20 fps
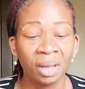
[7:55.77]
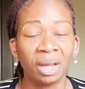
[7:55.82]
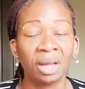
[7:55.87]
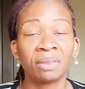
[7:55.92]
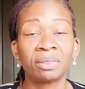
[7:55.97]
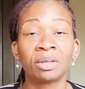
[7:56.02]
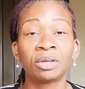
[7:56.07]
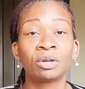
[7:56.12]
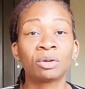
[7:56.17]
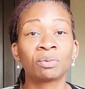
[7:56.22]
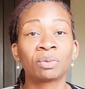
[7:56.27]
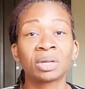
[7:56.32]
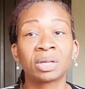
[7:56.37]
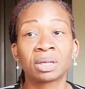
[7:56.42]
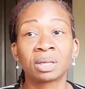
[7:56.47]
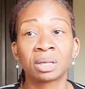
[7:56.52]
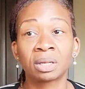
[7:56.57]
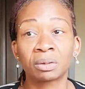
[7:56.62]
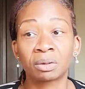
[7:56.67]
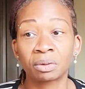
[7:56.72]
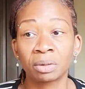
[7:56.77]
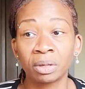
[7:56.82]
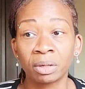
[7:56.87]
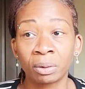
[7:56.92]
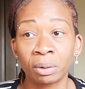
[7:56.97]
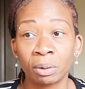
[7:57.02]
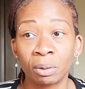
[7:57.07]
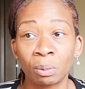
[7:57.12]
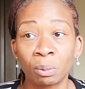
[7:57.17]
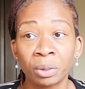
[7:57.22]
And then you really get
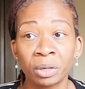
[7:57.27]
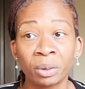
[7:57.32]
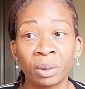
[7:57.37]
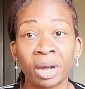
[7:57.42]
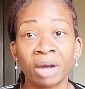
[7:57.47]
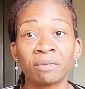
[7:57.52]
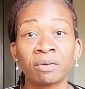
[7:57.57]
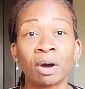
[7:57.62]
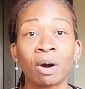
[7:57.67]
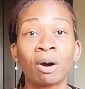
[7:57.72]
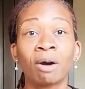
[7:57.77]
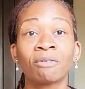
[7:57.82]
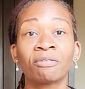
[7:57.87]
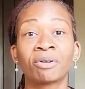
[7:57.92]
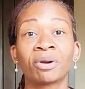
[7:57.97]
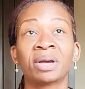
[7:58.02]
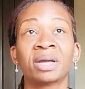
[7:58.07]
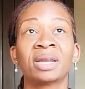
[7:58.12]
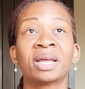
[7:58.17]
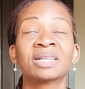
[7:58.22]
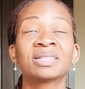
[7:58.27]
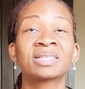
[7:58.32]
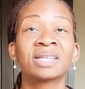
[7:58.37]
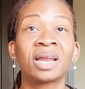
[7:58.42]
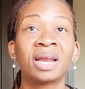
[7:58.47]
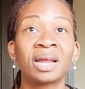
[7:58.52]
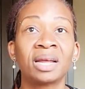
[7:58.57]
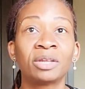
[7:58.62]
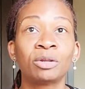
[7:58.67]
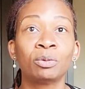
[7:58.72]
clear on what you have to offer. And that's
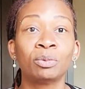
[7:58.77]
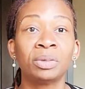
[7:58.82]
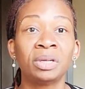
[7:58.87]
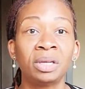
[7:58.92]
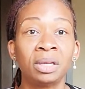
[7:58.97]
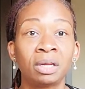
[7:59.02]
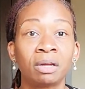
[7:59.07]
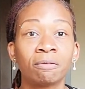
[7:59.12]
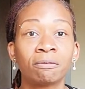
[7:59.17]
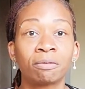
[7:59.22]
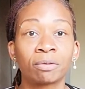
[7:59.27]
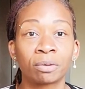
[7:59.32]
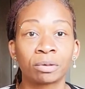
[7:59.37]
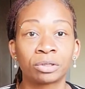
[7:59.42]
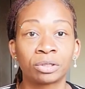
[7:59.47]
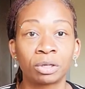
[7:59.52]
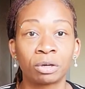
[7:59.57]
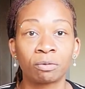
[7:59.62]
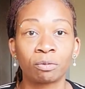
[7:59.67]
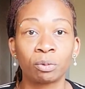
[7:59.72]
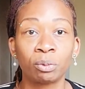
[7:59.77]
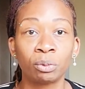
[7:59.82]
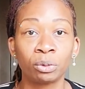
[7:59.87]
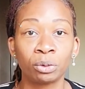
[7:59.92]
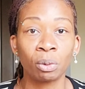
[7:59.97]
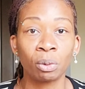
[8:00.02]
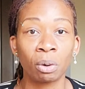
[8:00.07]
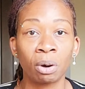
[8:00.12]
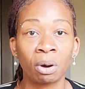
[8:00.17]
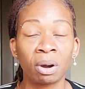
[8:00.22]
that unique version of who
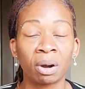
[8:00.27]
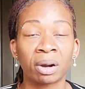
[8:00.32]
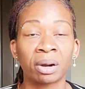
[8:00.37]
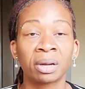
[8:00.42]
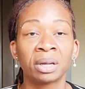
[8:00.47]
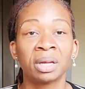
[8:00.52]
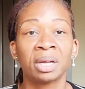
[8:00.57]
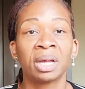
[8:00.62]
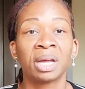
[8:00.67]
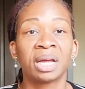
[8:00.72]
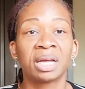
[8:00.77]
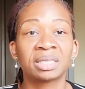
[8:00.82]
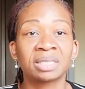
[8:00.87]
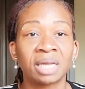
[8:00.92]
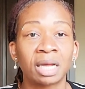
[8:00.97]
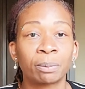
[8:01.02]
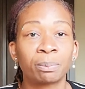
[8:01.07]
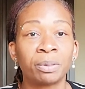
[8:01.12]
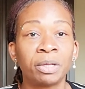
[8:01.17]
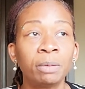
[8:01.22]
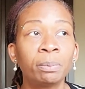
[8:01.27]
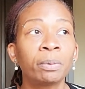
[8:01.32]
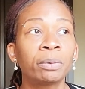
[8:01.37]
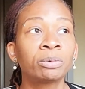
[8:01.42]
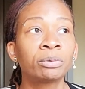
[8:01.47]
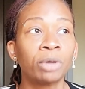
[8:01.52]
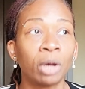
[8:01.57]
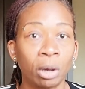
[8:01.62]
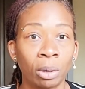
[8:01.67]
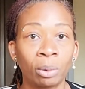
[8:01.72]
are. It's like people
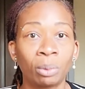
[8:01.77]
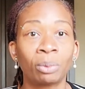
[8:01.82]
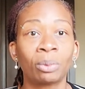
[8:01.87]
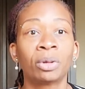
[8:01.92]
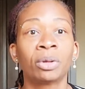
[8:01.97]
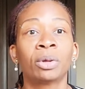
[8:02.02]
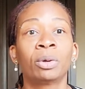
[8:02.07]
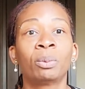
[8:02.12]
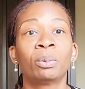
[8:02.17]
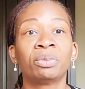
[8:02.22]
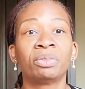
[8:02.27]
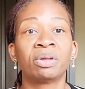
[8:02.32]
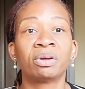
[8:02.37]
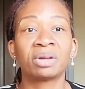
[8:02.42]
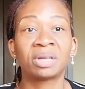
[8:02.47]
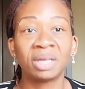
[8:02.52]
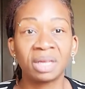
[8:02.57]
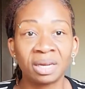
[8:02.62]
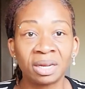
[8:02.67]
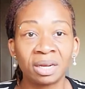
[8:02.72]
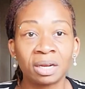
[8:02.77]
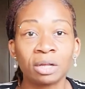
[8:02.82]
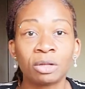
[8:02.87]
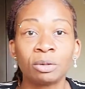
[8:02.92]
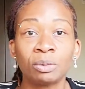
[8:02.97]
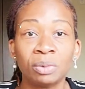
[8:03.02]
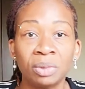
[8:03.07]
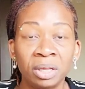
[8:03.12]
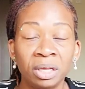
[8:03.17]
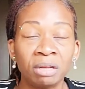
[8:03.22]
know when they're getting a
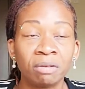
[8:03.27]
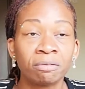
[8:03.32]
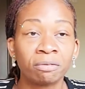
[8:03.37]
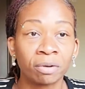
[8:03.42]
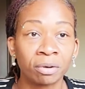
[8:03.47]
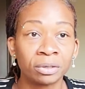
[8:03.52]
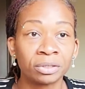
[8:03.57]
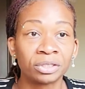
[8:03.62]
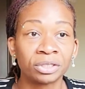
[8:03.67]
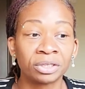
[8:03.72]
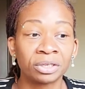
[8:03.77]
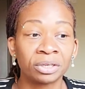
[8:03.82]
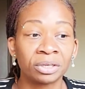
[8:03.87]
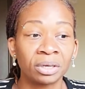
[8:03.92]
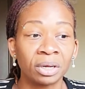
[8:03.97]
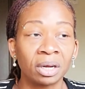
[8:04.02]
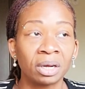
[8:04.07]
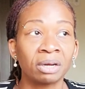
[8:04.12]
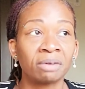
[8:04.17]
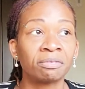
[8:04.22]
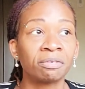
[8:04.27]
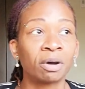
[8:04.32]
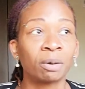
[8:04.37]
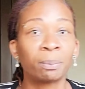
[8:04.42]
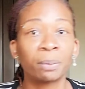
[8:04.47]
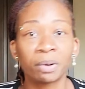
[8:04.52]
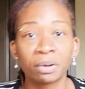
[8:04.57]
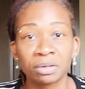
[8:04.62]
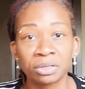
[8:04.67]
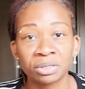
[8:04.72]
unique version of a
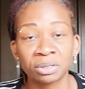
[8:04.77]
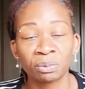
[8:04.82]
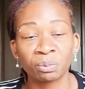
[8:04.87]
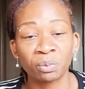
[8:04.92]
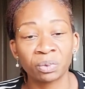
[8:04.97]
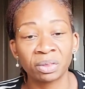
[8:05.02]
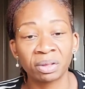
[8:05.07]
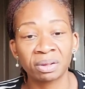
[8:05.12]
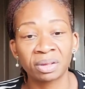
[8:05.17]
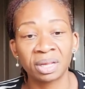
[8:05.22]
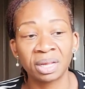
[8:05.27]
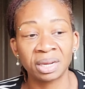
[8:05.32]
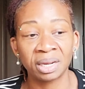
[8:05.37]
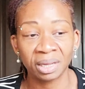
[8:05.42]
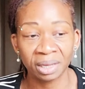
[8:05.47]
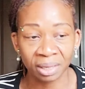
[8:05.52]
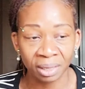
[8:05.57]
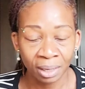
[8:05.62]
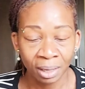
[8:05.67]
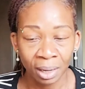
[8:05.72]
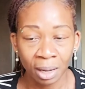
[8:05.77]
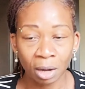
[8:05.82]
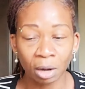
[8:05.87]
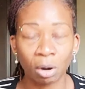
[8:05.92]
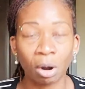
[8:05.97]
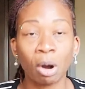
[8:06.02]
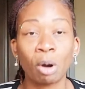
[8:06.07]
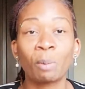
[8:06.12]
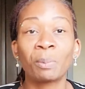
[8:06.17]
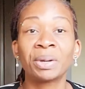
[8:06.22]
person, when they're getting a
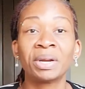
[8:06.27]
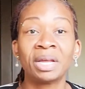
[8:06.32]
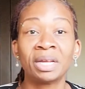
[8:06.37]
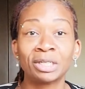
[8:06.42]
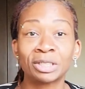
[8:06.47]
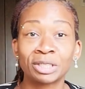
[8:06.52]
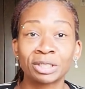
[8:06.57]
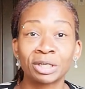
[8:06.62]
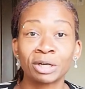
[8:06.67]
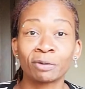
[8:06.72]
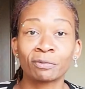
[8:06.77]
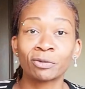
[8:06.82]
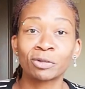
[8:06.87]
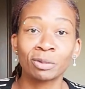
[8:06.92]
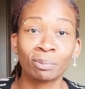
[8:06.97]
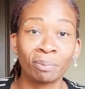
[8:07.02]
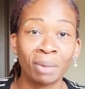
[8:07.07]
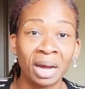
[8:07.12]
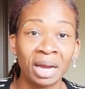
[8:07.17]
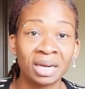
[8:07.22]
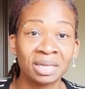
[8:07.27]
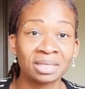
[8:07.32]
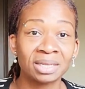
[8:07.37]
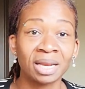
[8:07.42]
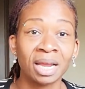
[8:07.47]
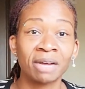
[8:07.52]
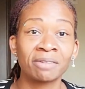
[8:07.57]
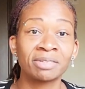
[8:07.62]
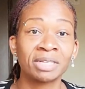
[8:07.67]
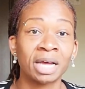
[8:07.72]
culmination of somebody's
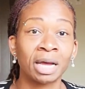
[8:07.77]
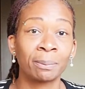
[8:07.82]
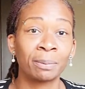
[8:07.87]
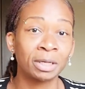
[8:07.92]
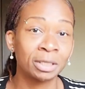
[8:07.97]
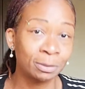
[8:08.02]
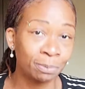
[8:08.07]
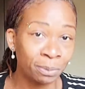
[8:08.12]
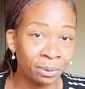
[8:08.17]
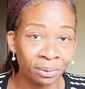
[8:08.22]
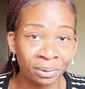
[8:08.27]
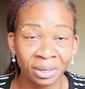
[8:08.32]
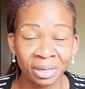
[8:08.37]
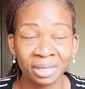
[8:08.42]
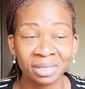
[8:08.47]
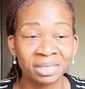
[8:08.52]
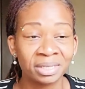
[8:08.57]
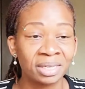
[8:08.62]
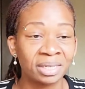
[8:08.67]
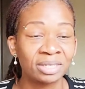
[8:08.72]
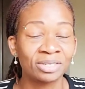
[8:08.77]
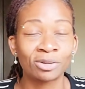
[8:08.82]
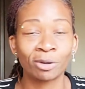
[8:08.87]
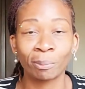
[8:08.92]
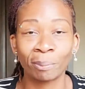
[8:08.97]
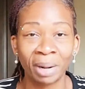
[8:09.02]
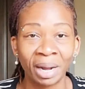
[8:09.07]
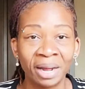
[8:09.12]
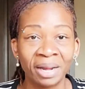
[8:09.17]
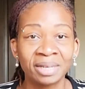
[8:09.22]
lifetime experiences, their
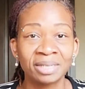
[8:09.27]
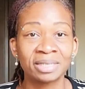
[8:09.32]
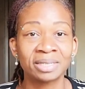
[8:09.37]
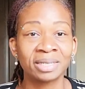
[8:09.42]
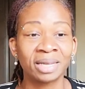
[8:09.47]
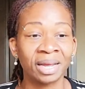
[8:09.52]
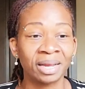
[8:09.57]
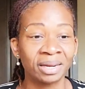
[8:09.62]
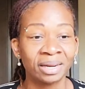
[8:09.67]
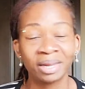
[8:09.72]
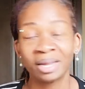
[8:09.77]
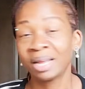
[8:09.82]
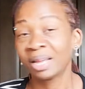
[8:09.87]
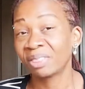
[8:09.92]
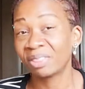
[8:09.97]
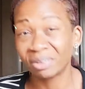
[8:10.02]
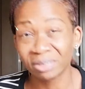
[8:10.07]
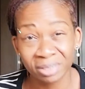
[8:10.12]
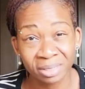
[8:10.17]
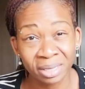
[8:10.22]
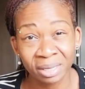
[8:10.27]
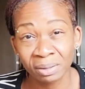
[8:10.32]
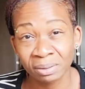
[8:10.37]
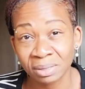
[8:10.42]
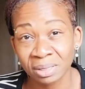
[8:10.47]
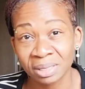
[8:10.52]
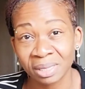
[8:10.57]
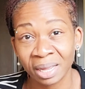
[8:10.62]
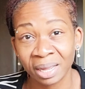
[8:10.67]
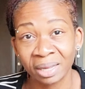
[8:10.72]
mindset, their skill
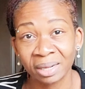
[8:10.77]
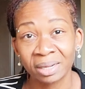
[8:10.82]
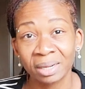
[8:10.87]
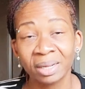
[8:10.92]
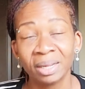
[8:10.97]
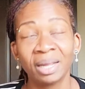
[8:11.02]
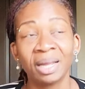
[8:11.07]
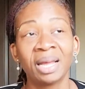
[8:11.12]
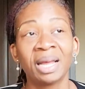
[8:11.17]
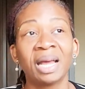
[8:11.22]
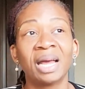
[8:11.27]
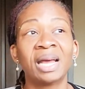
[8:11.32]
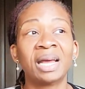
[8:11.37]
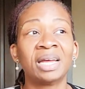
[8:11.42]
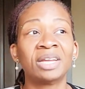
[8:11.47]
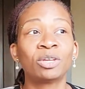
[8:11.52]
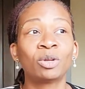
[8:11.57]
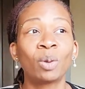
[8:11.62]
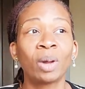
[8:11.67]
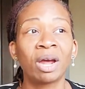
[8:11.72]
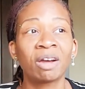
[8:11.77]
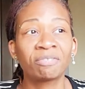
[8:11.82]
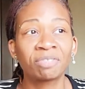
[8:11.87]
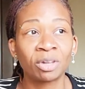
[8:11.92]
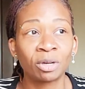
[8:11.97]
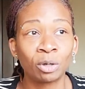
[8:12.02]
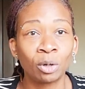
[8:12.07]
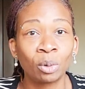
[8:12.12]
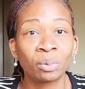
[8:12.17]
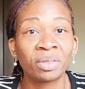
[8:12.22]
set. And you have
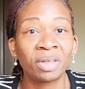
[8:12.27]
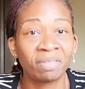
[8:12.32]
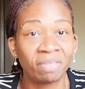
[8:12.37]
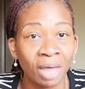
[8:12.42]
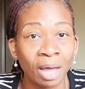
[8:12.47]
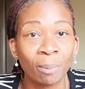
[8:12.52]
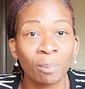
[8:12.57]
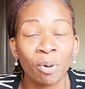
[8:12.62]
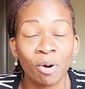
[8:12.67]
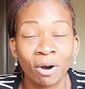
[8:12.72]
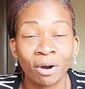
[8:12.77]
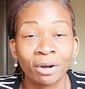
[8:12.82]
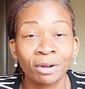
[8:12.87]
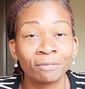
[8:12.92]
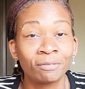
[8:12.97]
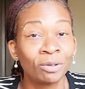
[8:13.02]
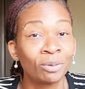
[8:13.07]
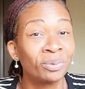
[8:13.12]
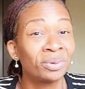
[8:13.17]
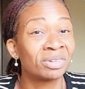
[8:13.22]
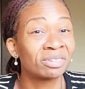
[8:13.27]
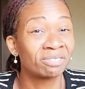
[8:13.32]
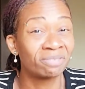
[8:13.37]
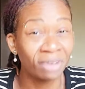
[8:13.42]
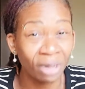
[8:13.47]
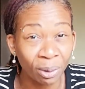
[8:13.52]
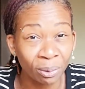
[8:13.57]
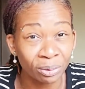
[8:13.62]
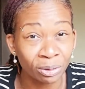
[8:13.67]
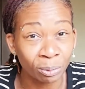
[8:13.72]
to know that that part of you is
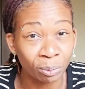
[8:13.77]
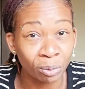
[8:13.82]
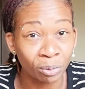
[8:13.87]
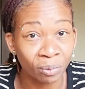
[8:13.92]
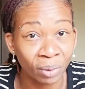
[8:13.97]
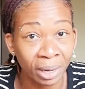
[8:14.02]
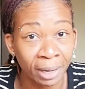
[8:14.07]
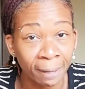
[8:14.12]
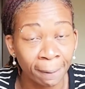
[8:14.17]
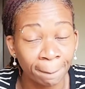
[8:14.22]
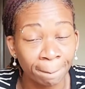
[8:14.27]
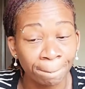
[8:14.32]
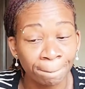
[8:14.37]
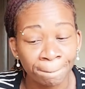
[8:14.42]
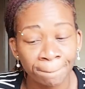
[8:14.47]
valuable, right?